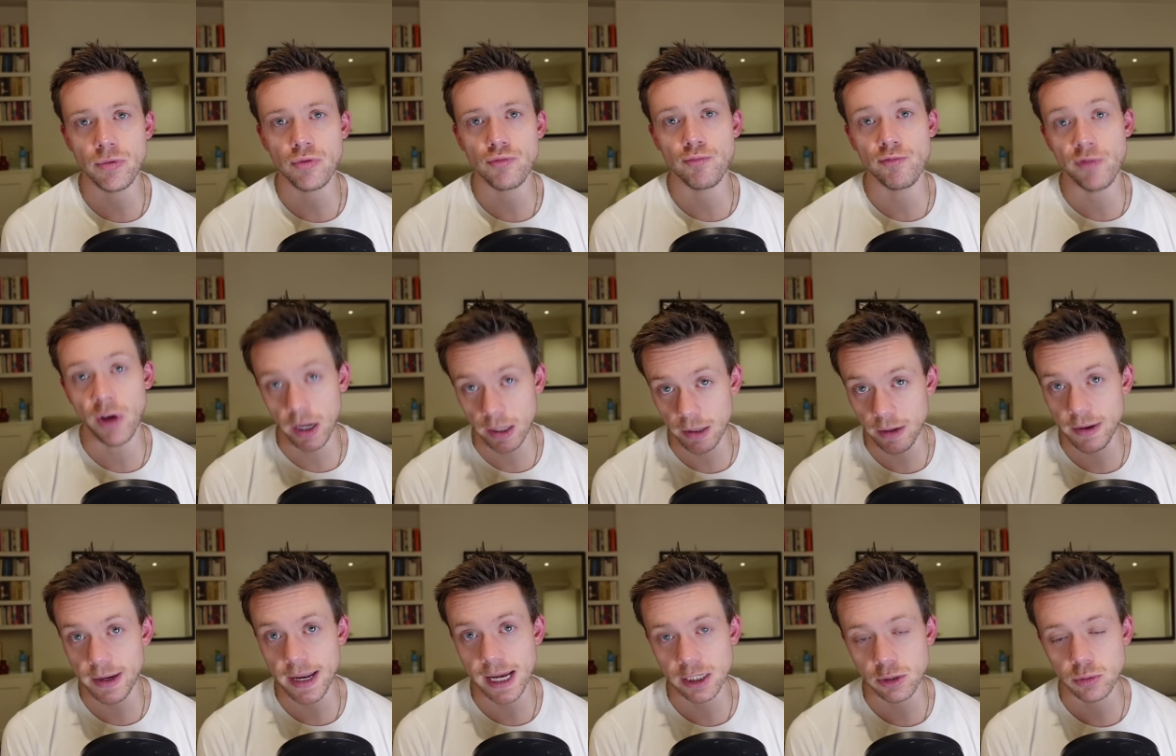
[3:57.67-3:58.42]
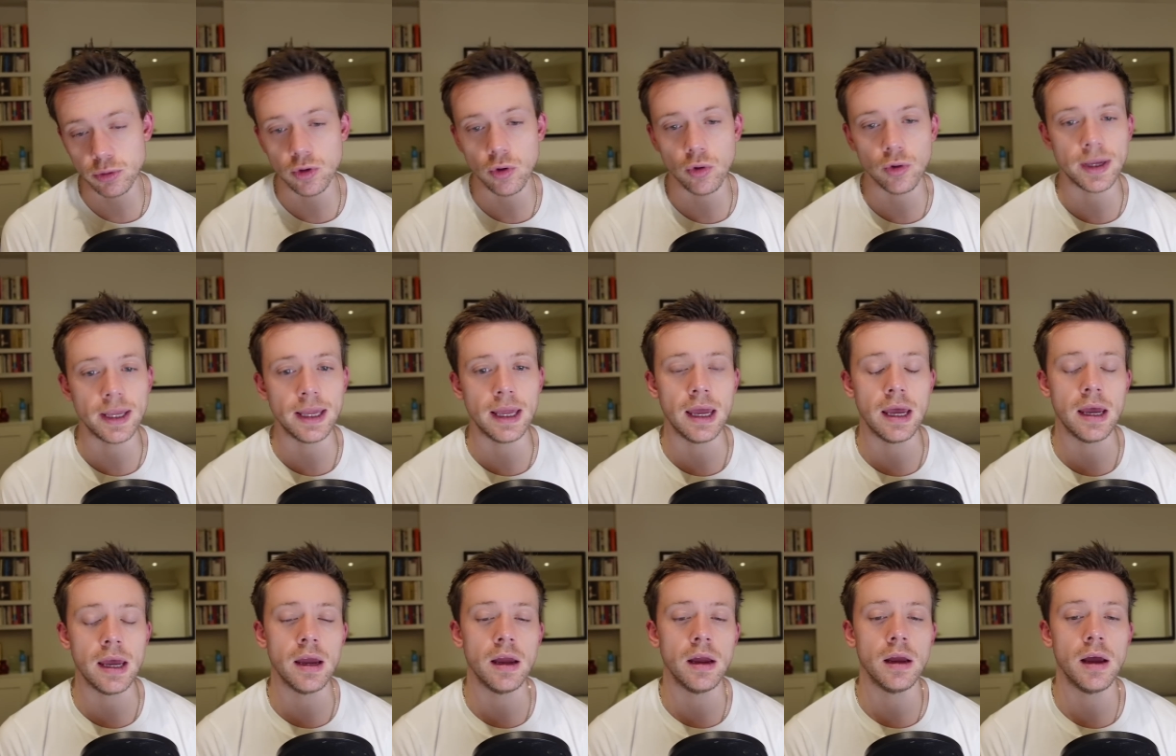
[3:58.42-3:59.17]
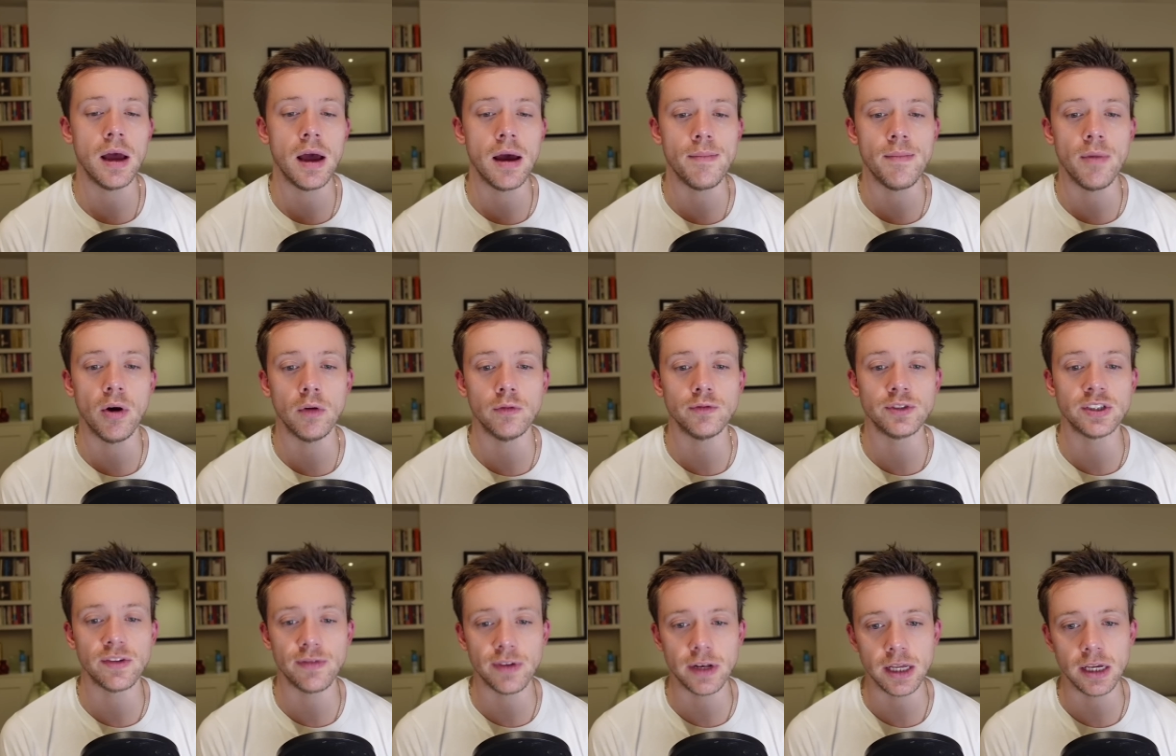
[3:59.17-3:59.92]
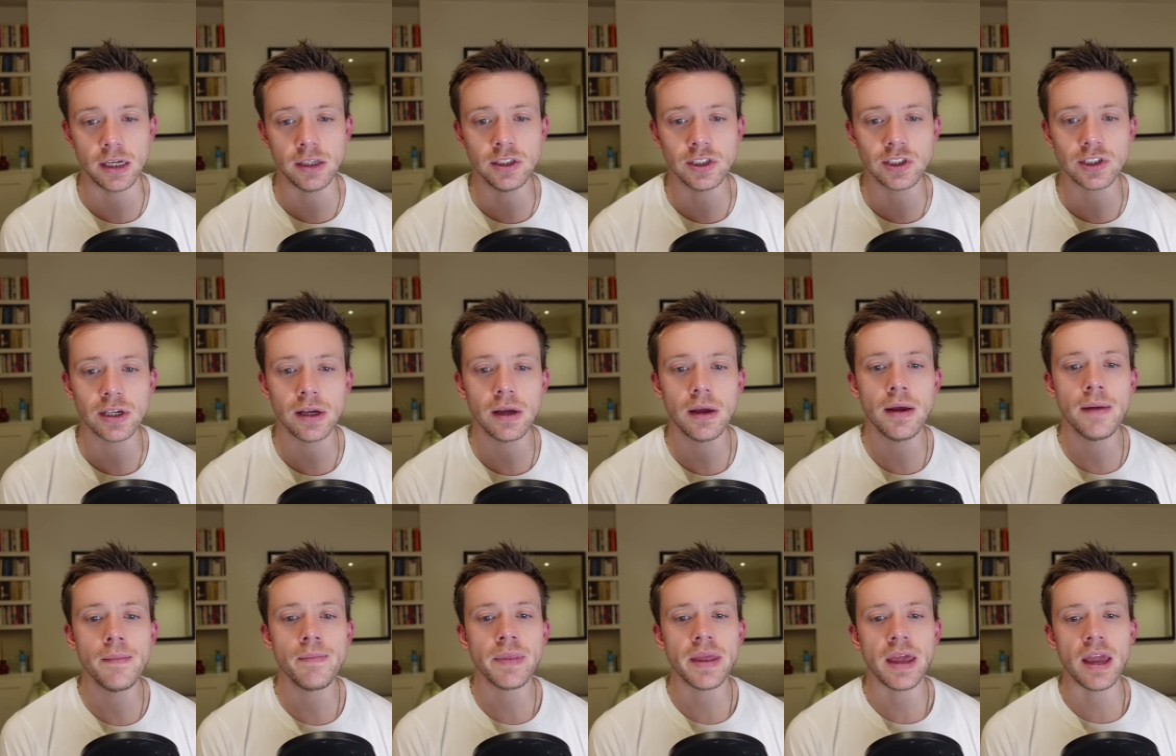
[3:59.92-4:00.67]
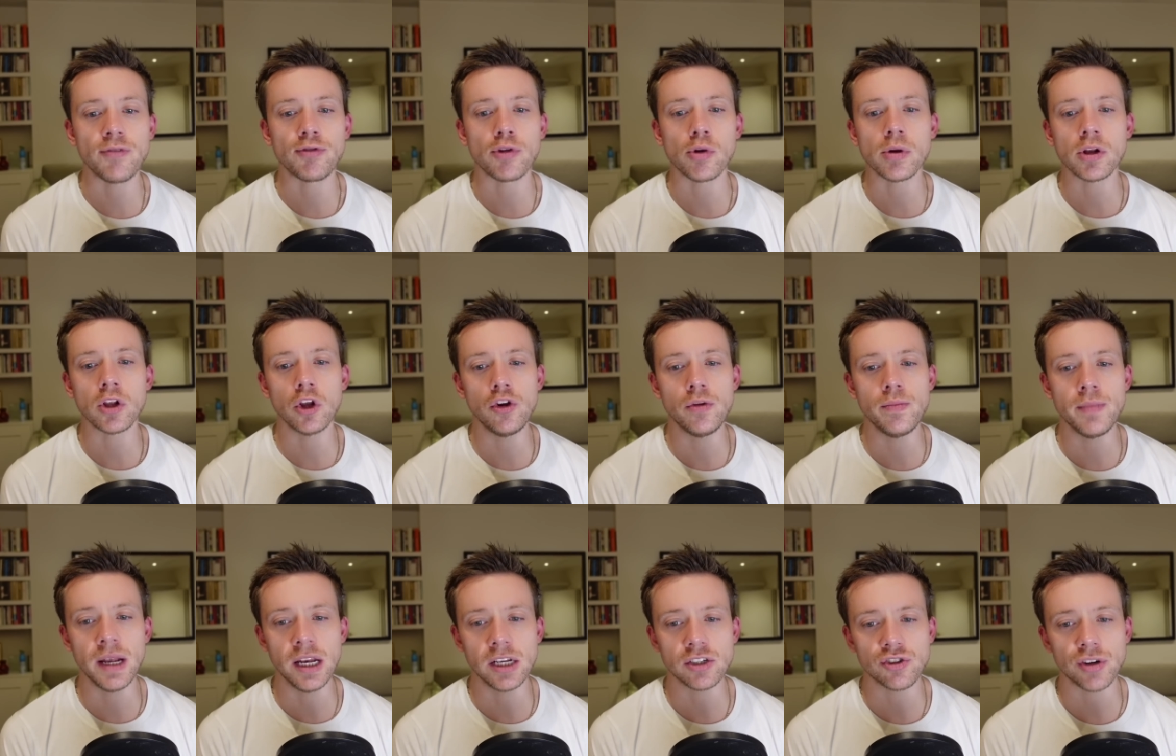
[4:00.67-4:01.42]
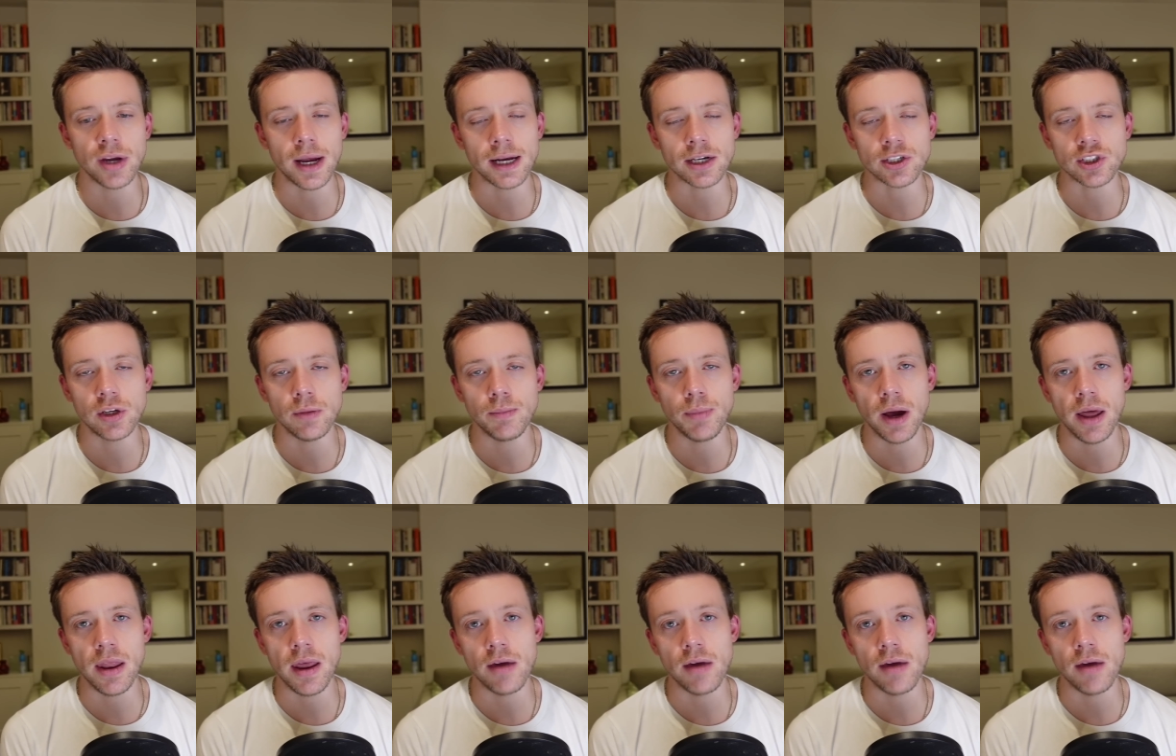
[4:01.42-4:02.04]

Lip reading: violent deaths we're talking here, of civilians. If you include military action by their